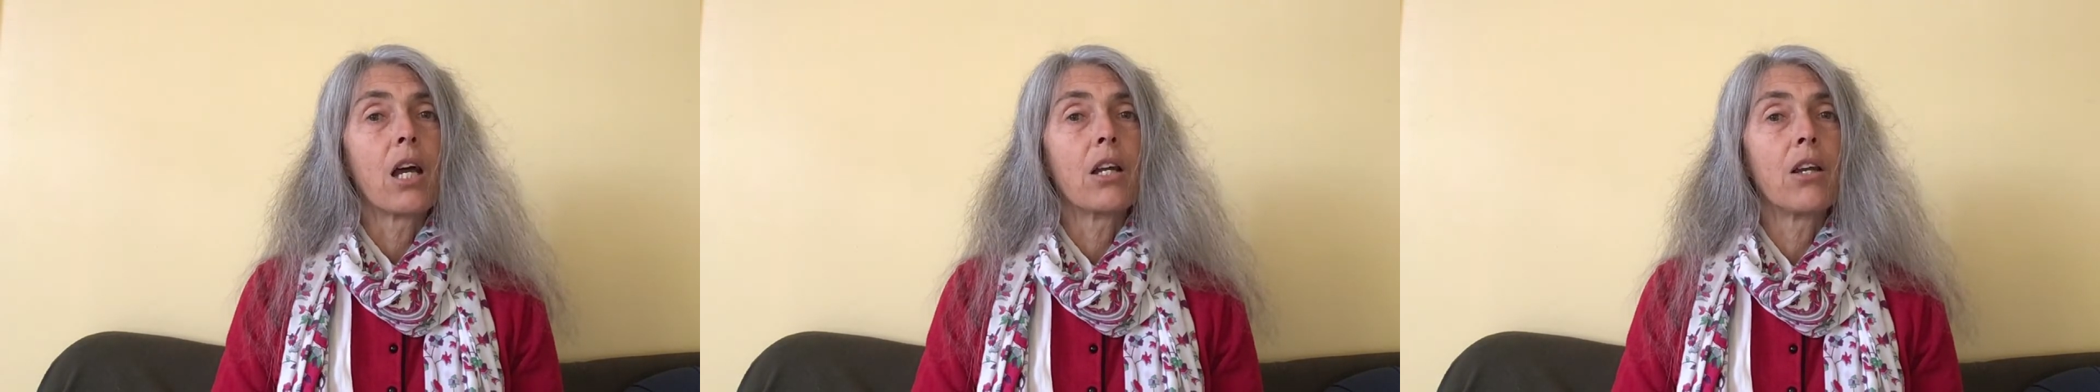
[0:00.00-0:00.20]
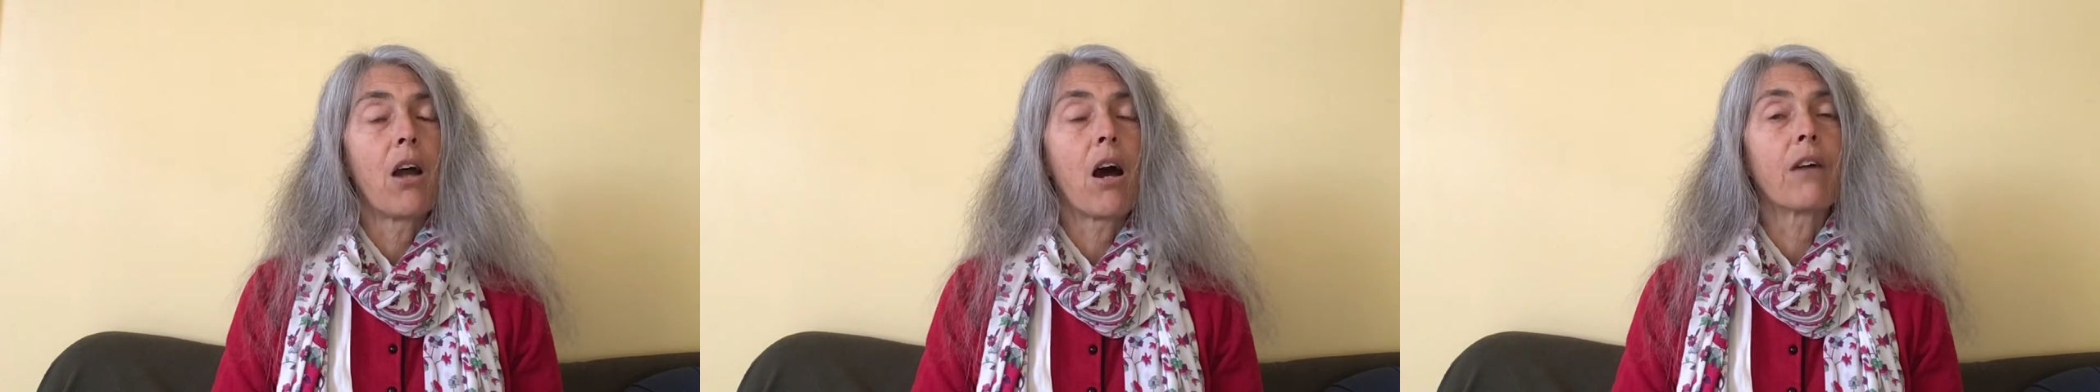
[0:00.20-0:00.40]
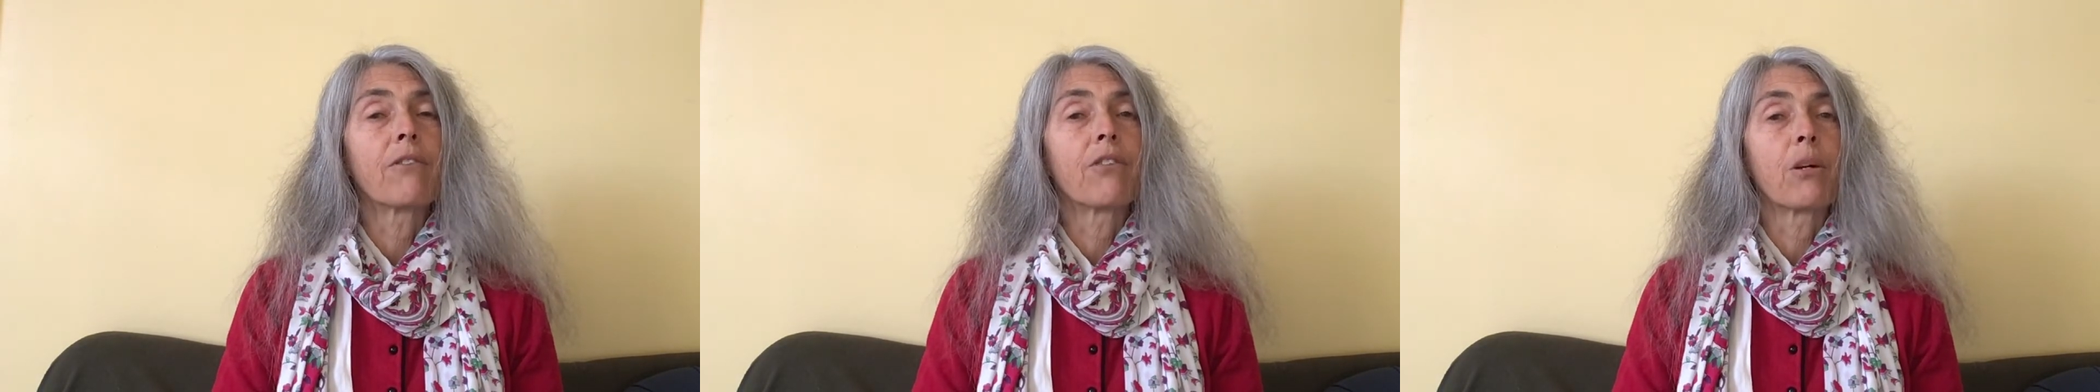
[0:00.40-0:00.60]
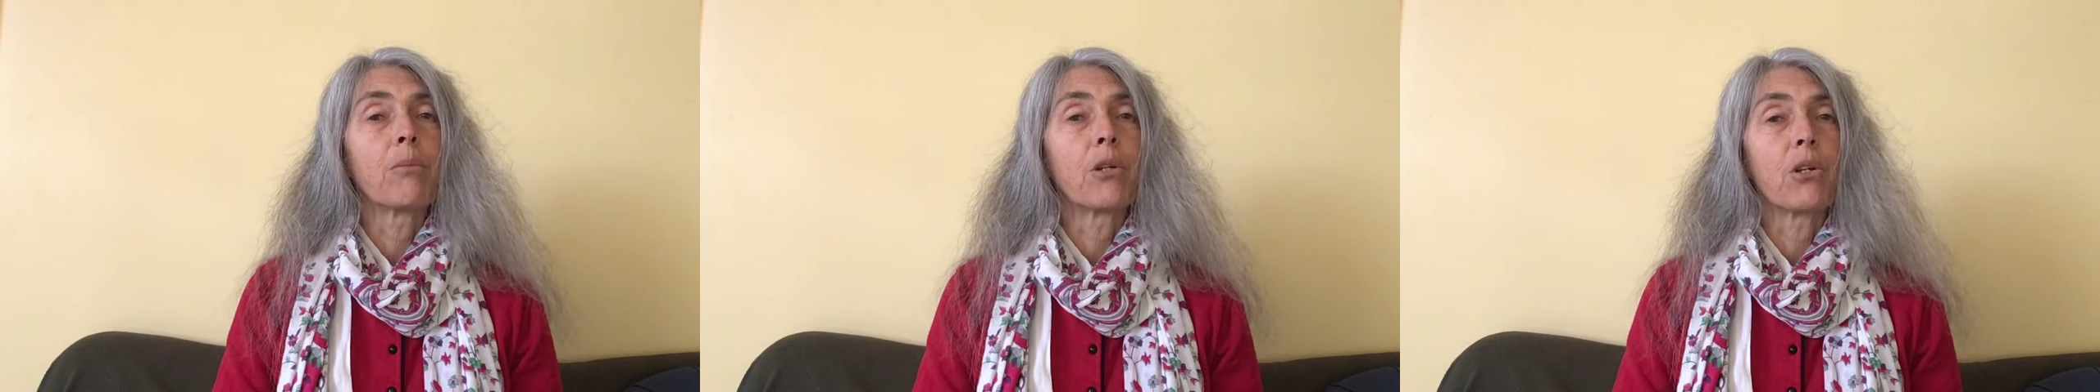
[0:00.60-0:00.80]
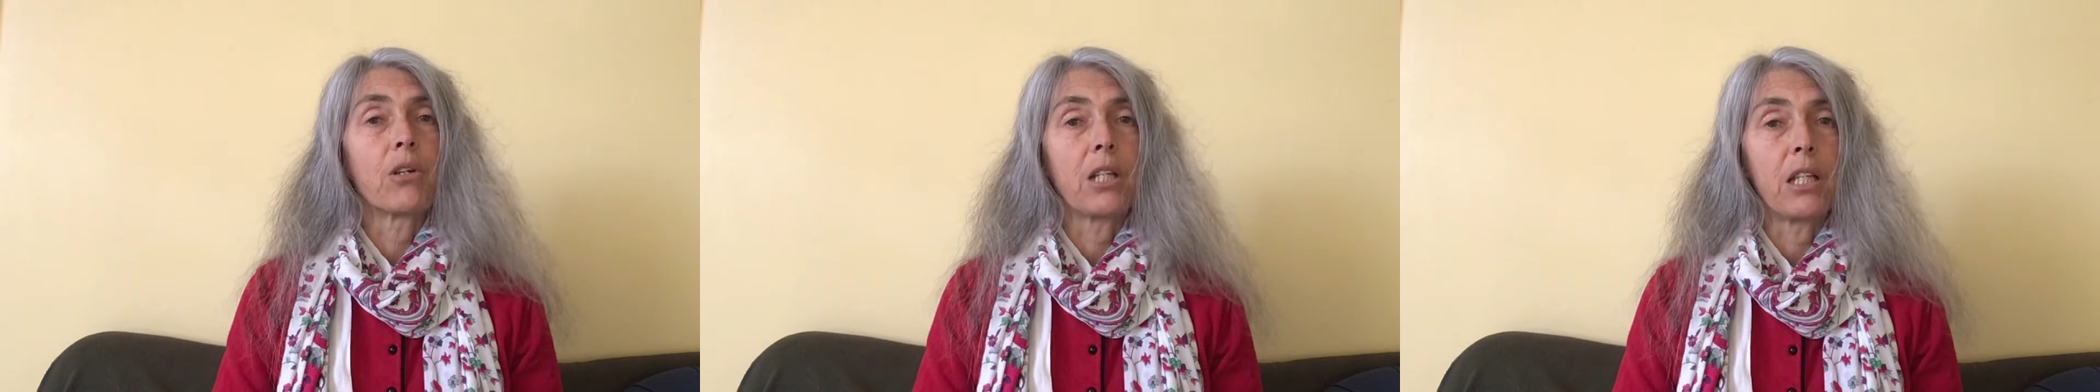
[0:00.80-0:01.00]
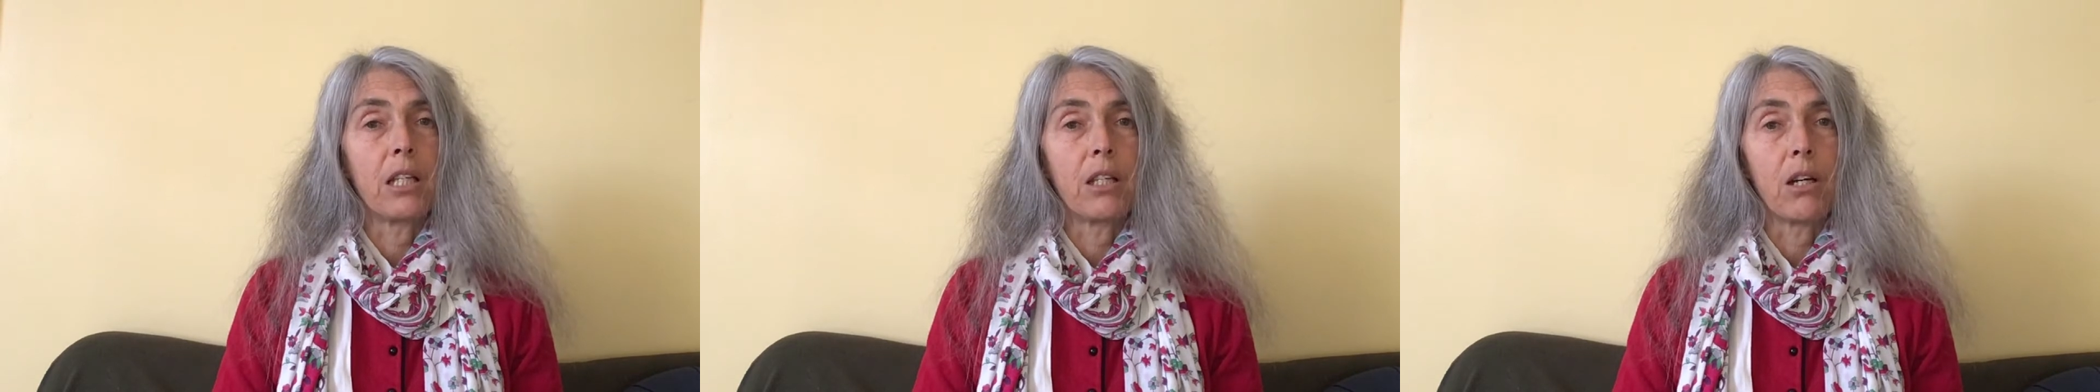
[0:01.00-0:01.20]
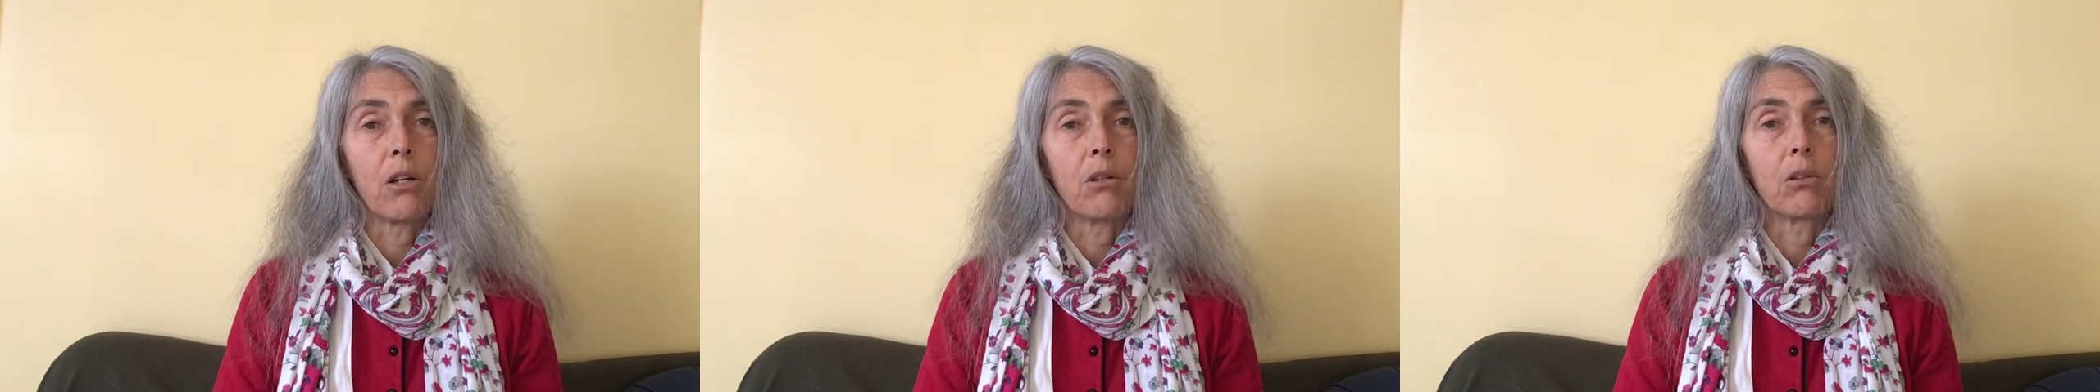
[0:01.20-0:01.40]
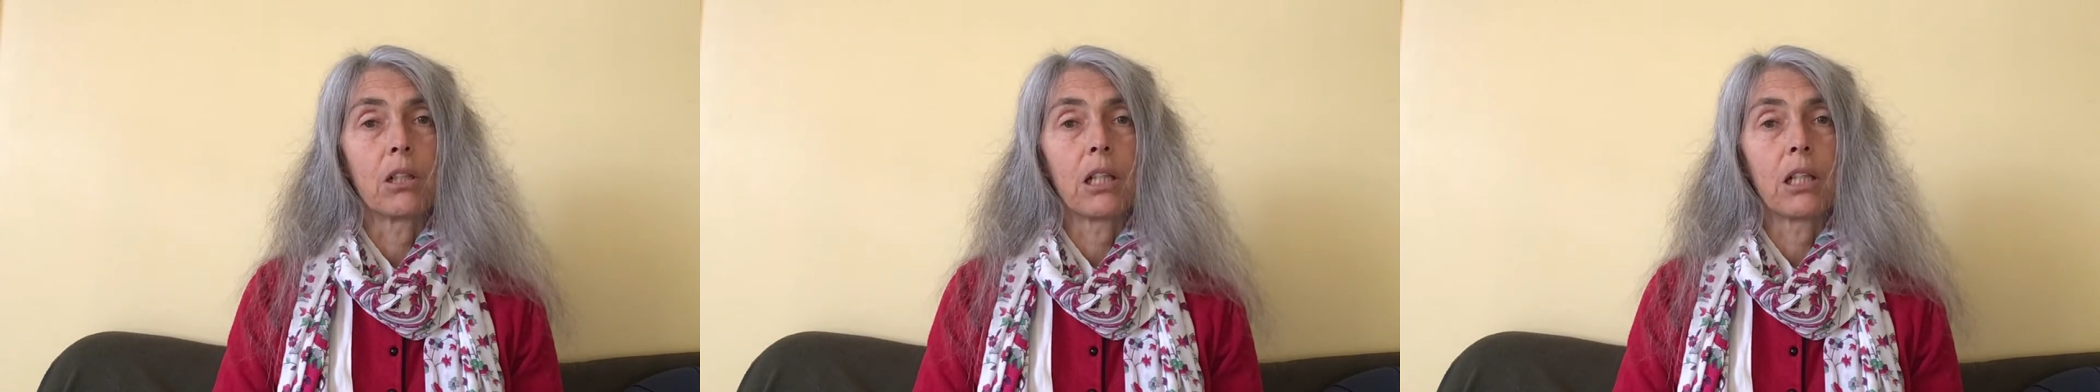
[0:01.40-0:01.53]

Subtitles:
not from your ego.